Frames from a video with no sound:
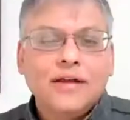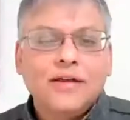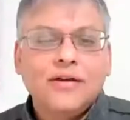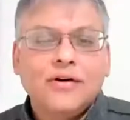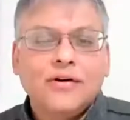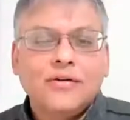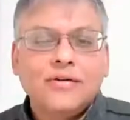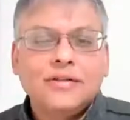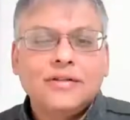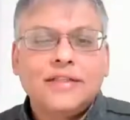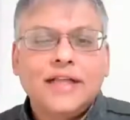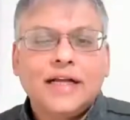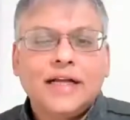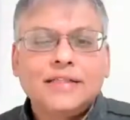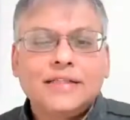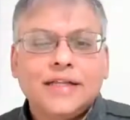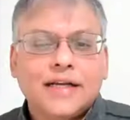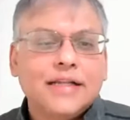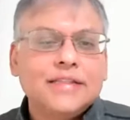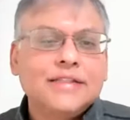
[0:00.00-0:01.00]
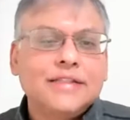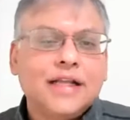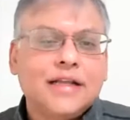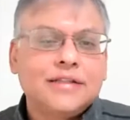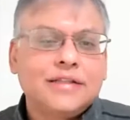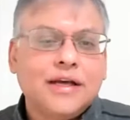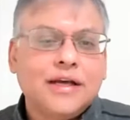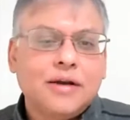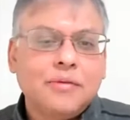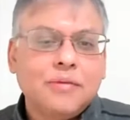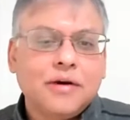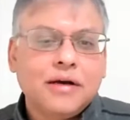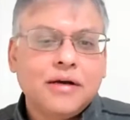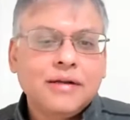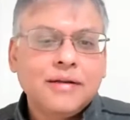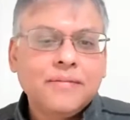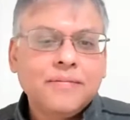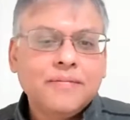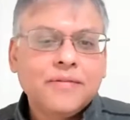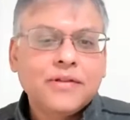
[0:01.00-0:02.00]
know, that's against their dharma.
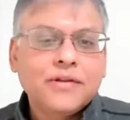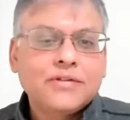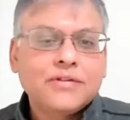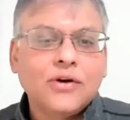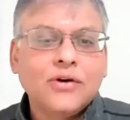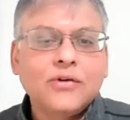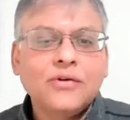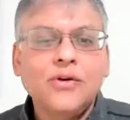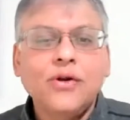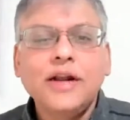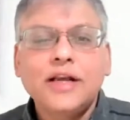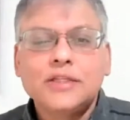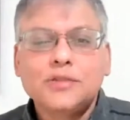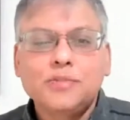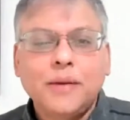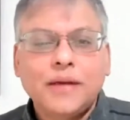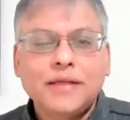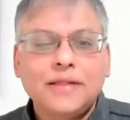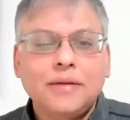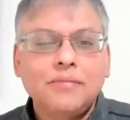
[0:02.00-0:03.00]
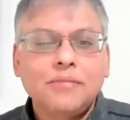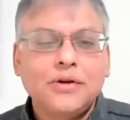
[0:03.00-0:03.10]
So don't expect them to